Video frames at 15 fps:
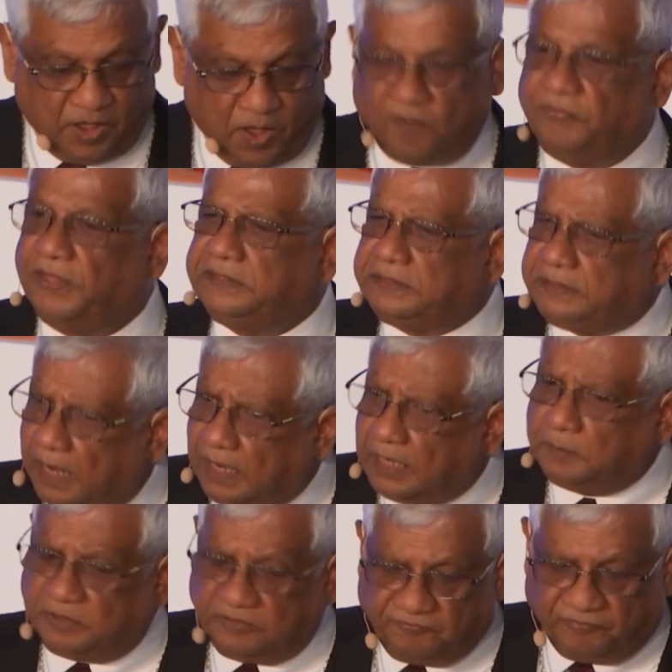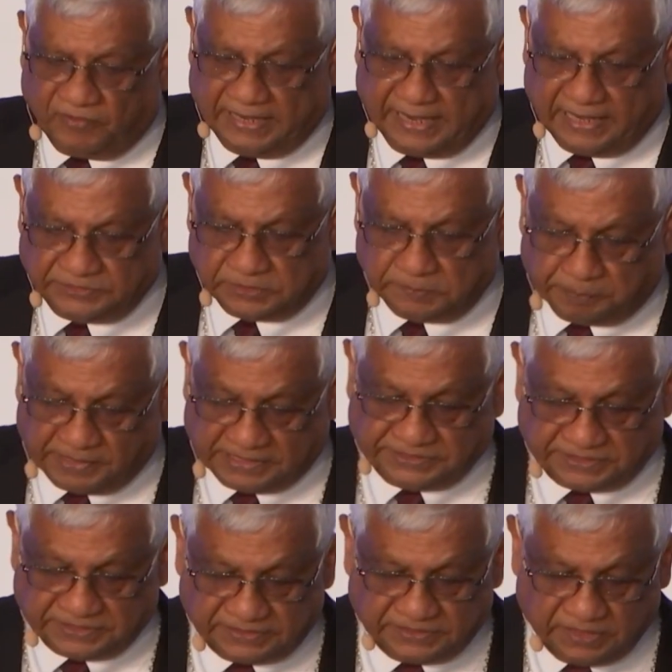of the terrible financial
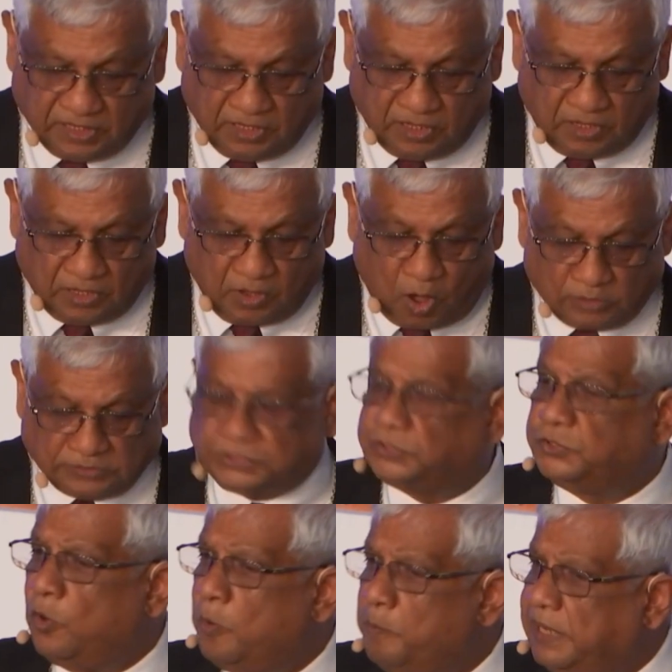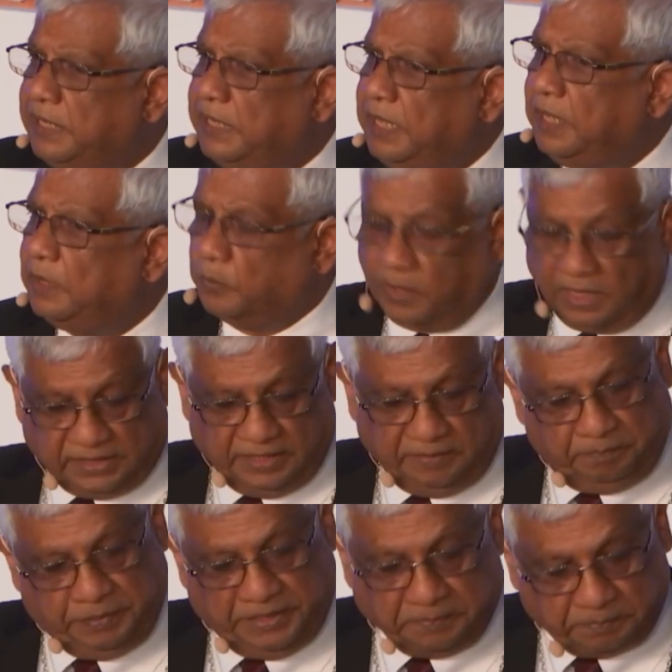pressures on so many working
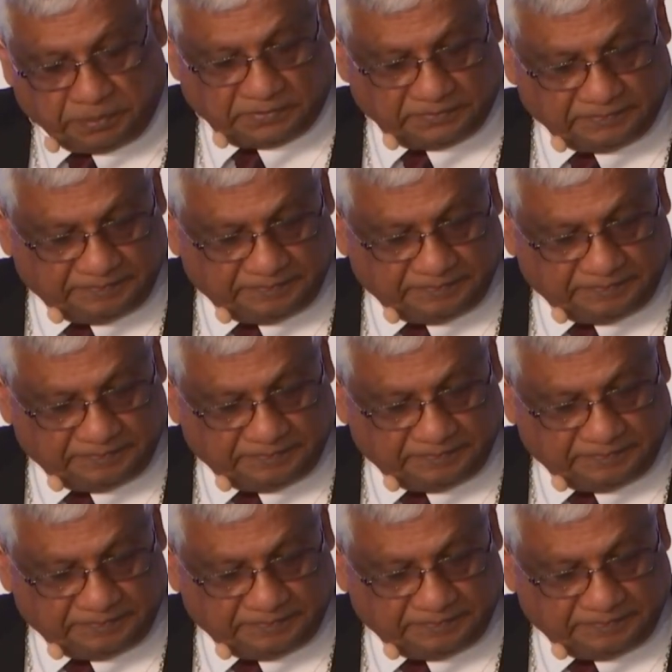people.